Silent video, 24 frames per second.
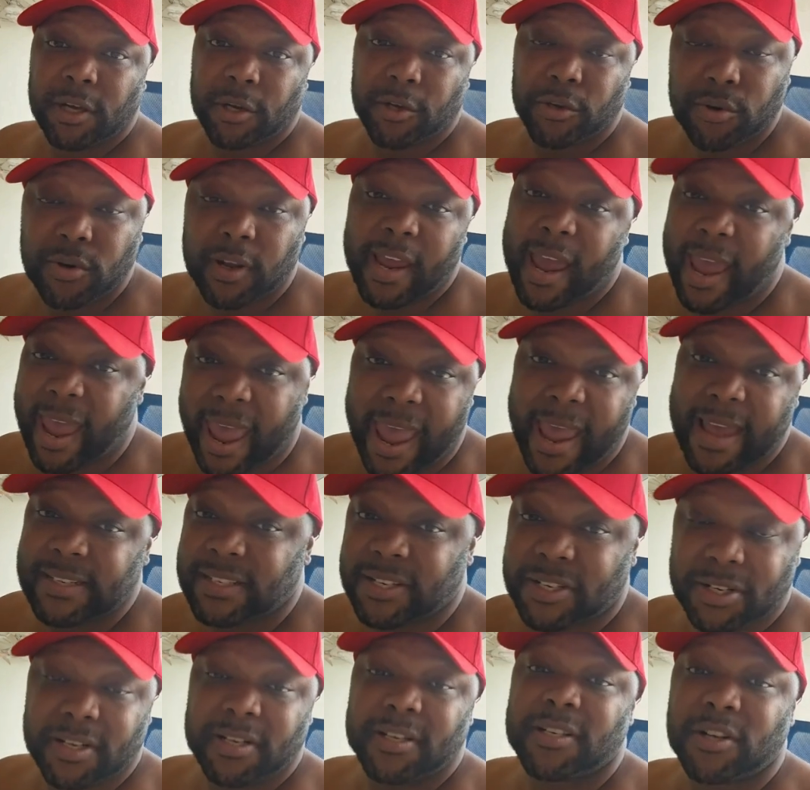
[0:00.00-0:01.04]
So you can't
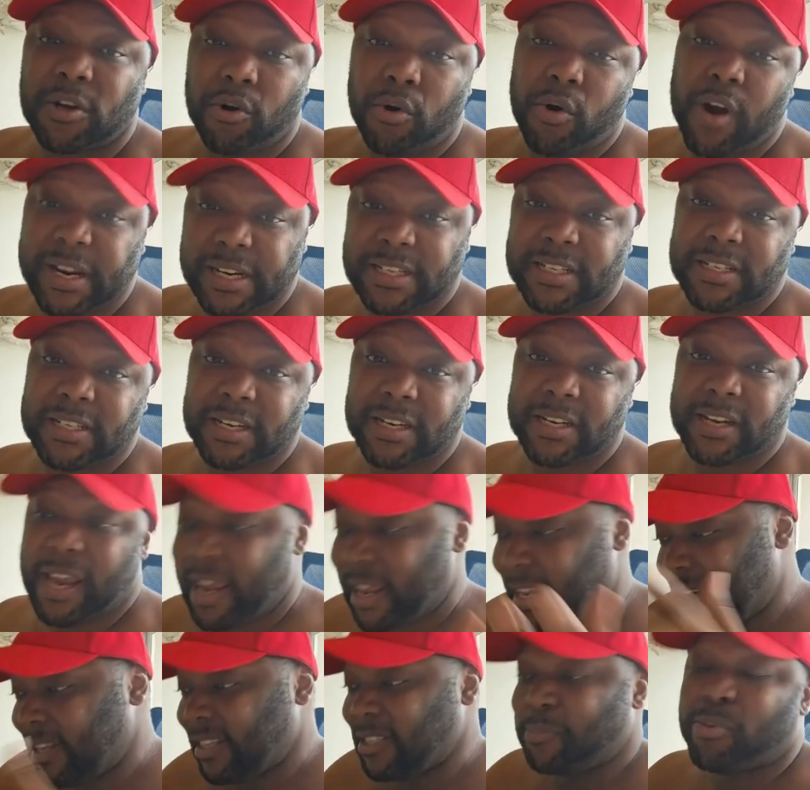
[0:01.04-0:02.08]
answer this question
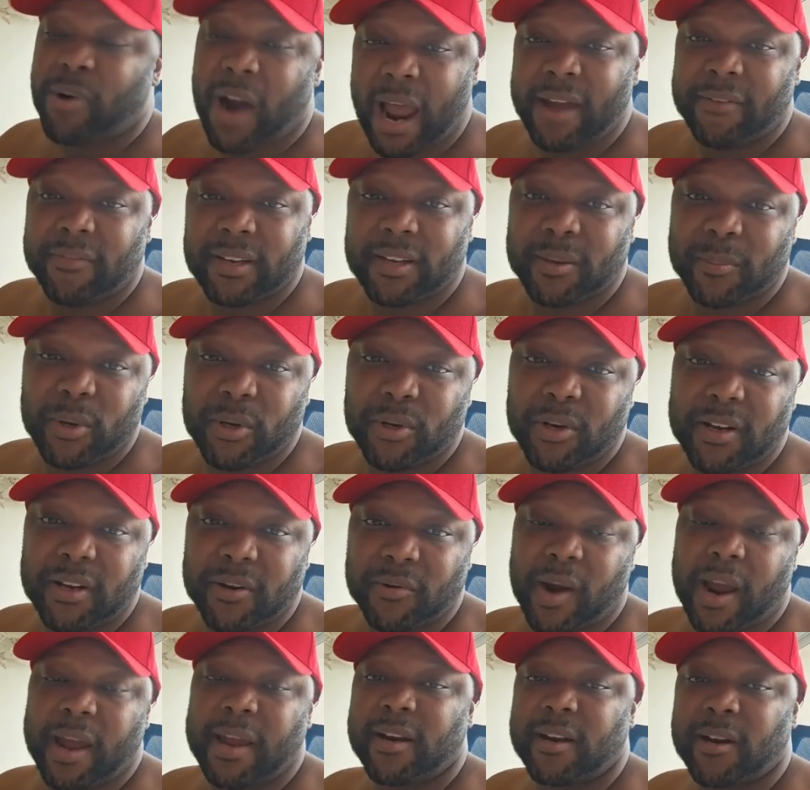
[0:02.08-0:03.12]
in this private community
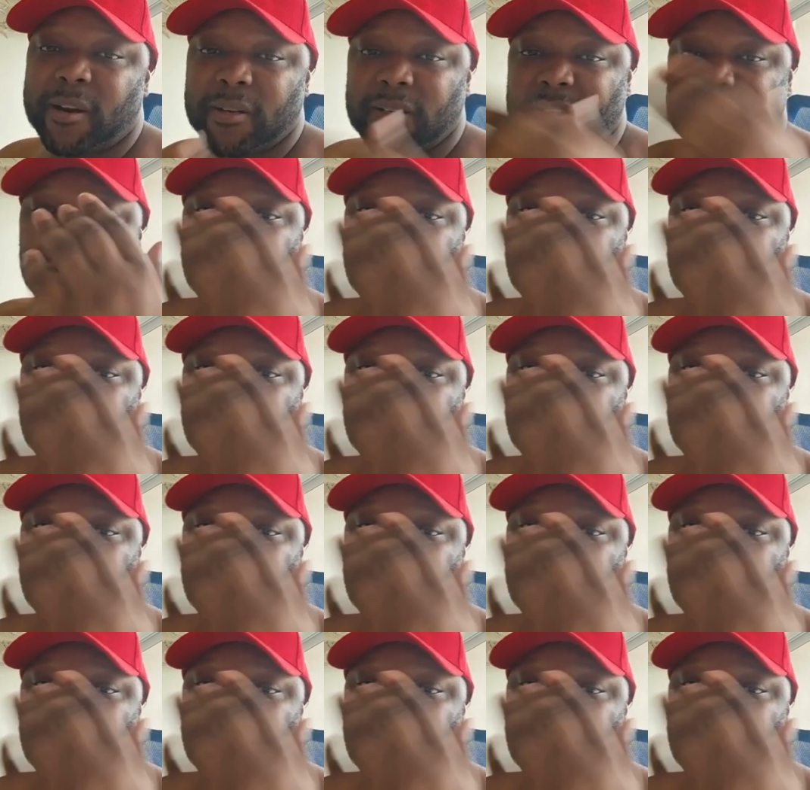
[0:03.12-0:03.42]
right here.